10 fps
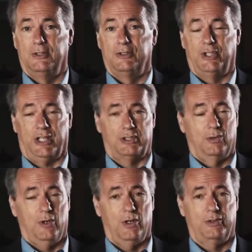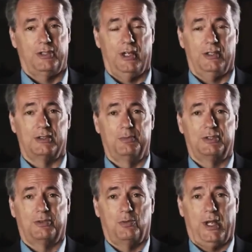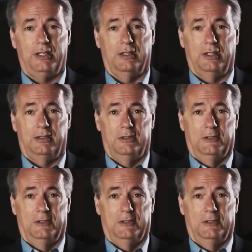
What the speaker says: checks into a hotel as Mr. Whiteley,